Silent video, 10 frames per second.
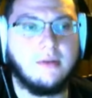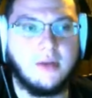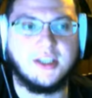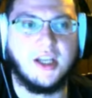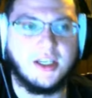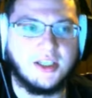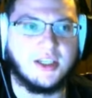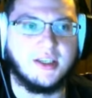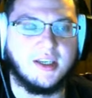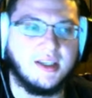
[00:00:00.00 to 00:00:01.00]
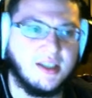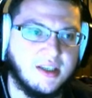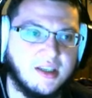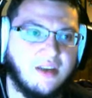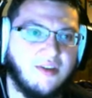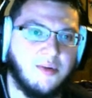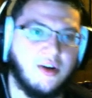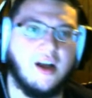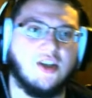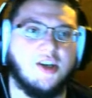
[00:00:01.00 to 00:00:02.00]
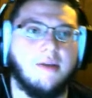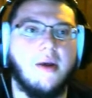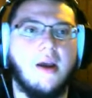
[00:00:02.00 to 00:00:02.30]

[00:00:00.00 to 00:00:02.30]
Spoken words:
is just a safety precaution.